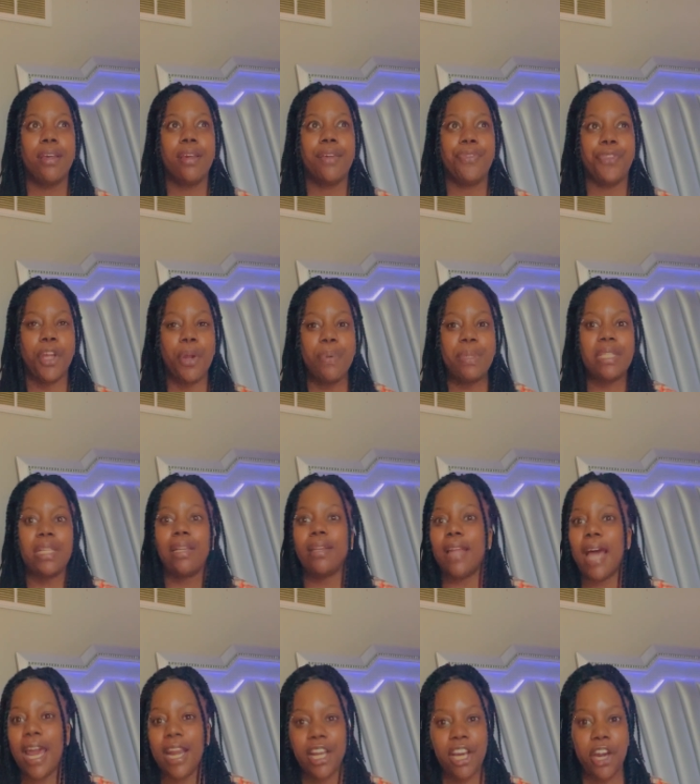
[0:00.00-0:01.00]
there was a
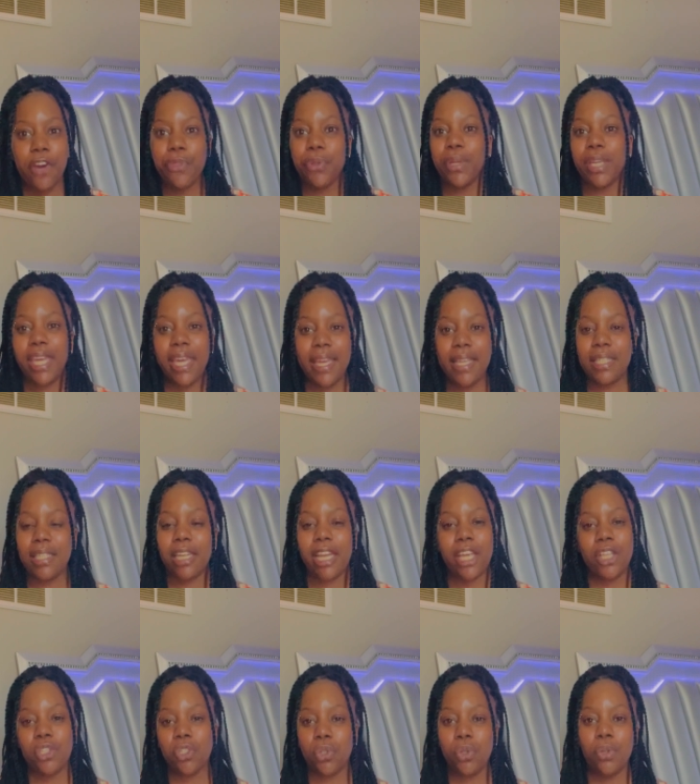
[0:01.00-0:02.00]
lot of other kids in
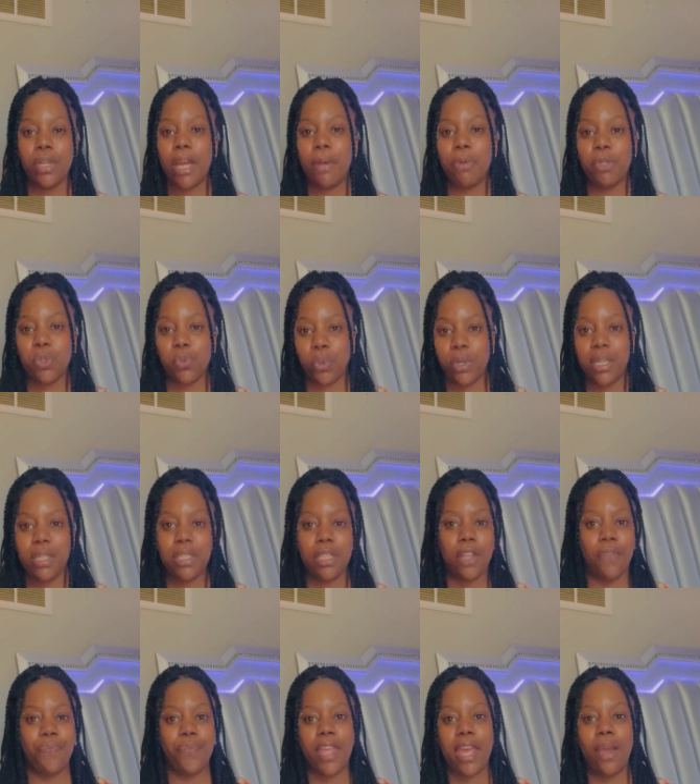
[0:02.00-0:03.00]
that school that was wearing
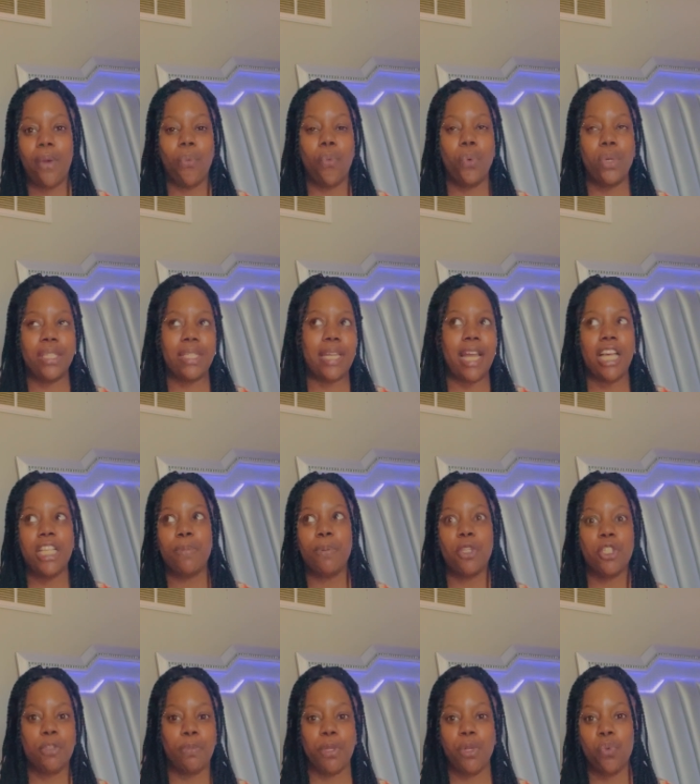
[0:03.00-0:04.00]
stuff that was not
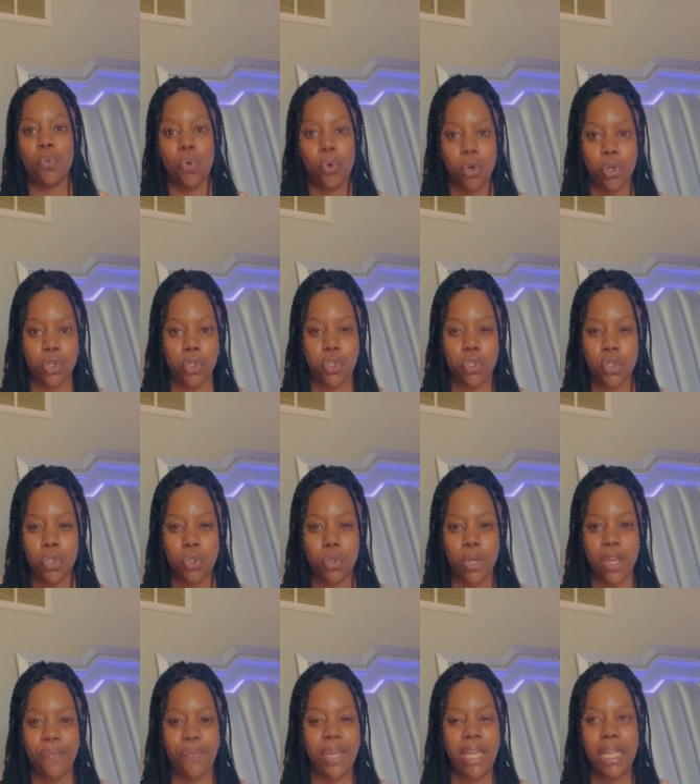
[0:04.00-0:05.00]
supposed to be worn to school.
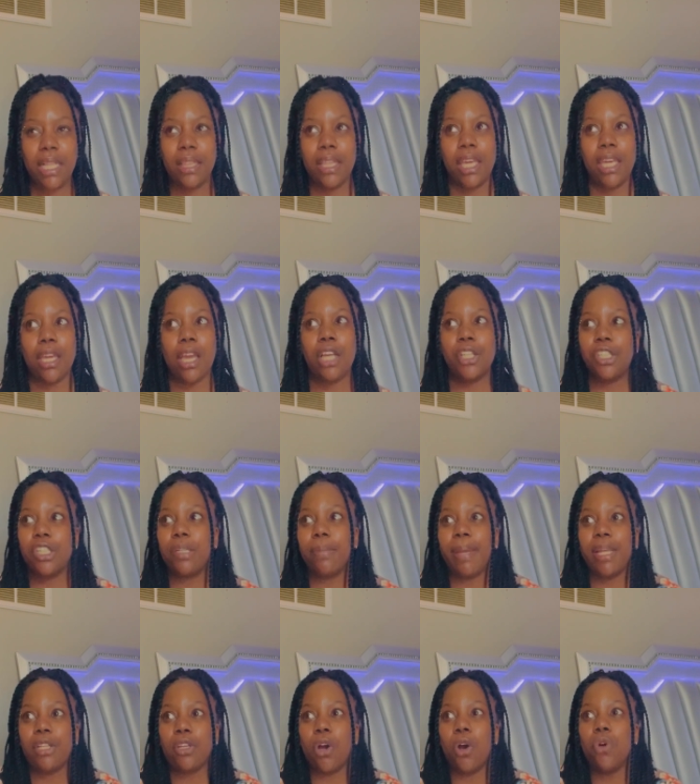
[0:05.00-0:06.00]
If anything, y'all should
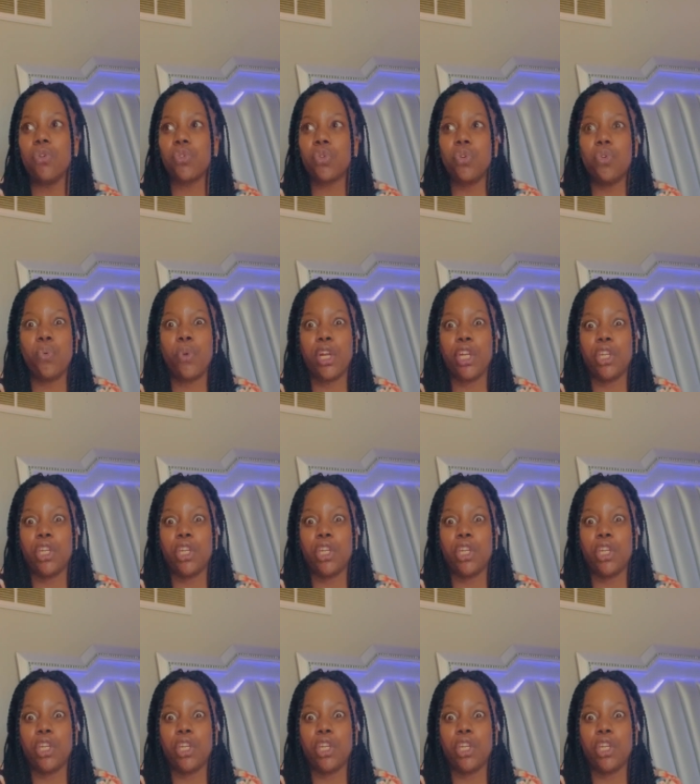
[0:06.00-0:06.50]
make the whole school wear